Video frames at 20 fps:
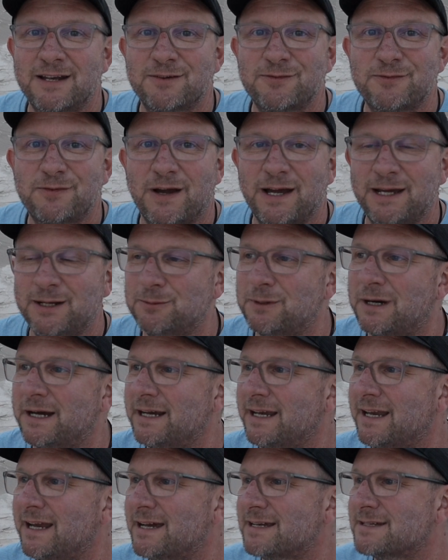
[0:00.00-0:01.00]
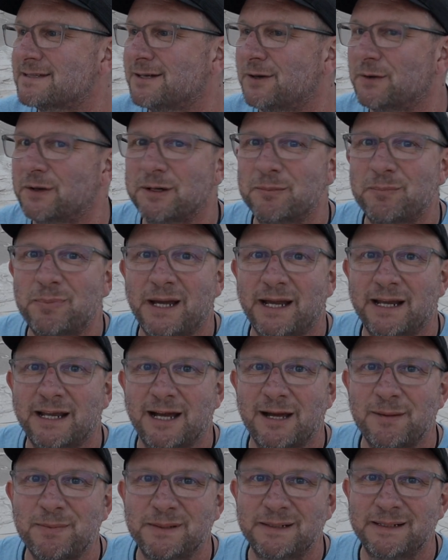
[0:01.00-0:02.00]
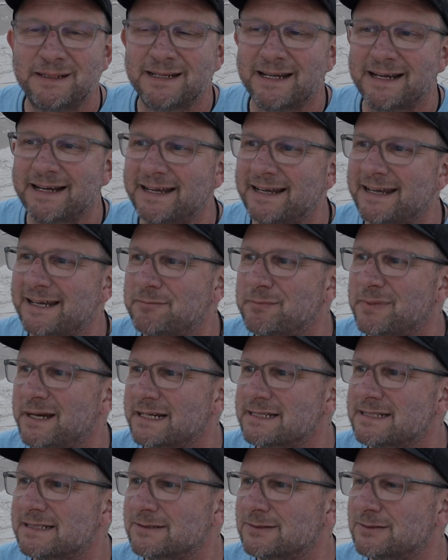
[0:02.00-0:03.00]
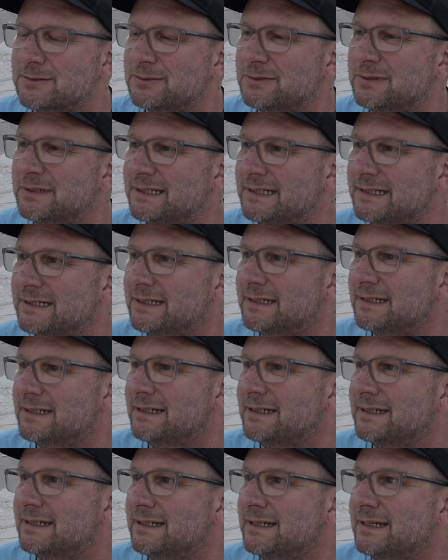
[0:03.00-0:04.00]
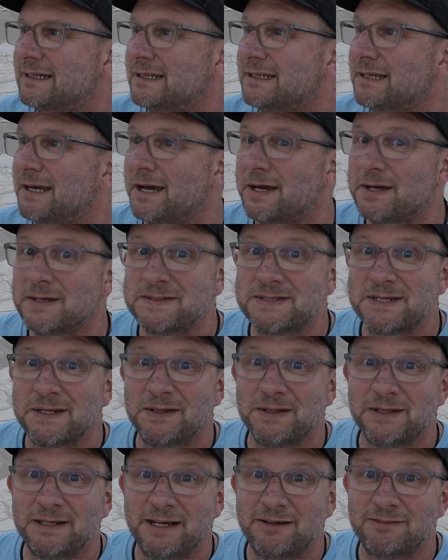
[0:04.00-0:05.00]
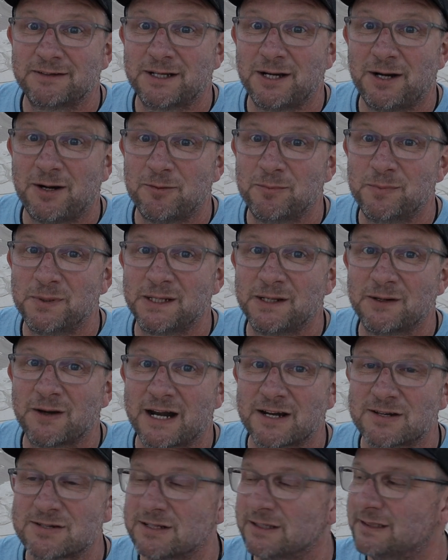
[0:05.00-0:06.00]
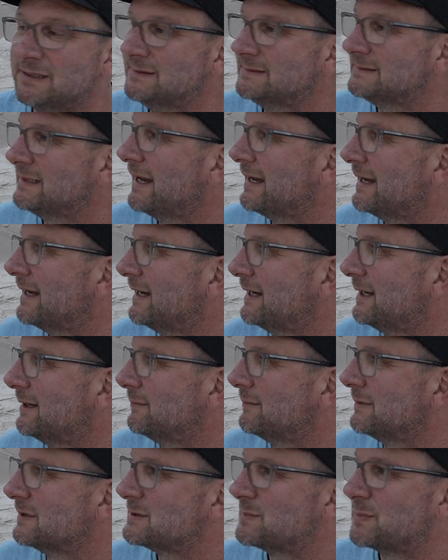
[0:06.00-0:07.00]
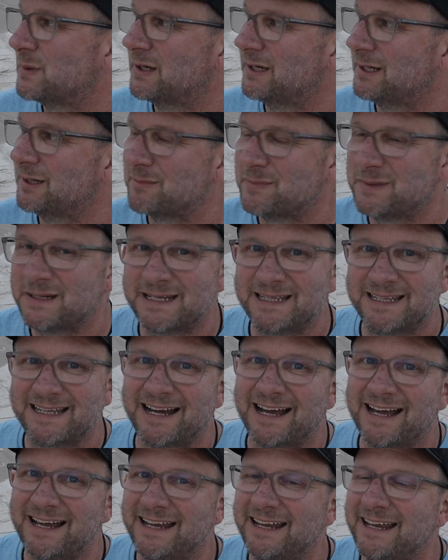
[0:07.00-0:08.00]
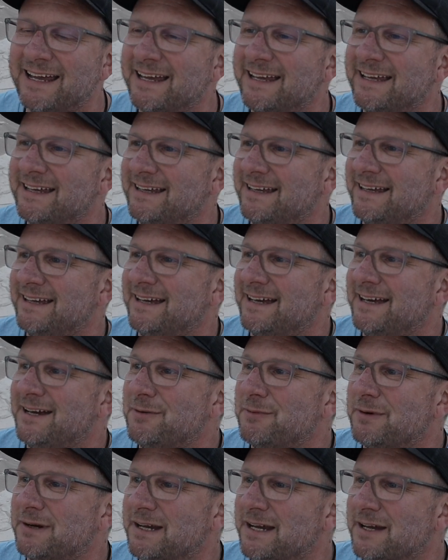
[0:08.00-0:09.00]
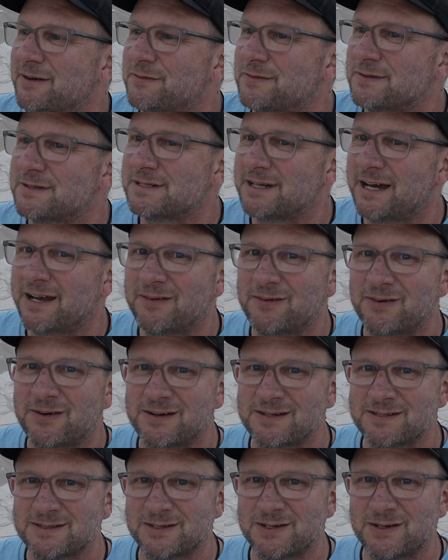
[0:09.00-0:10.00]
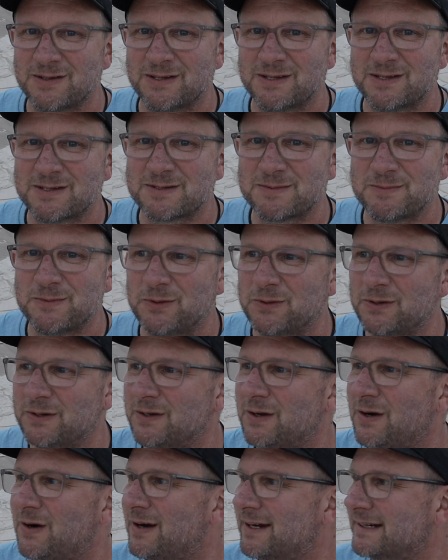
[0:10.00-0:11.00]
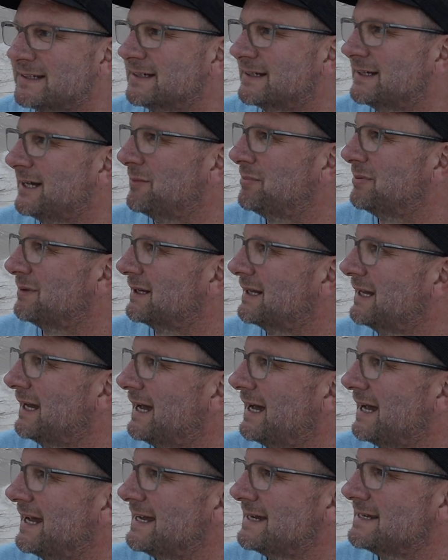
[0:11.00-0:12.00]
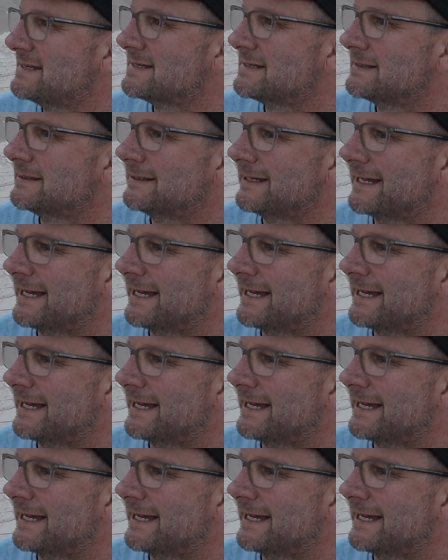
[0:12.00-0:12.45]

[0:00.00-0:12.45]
to fade away now, so I'm going to pack up and head back to the hotel and have a cold beer actually. It's been a big day. Went out for sunrise early this morning, hiked a couple of Ks,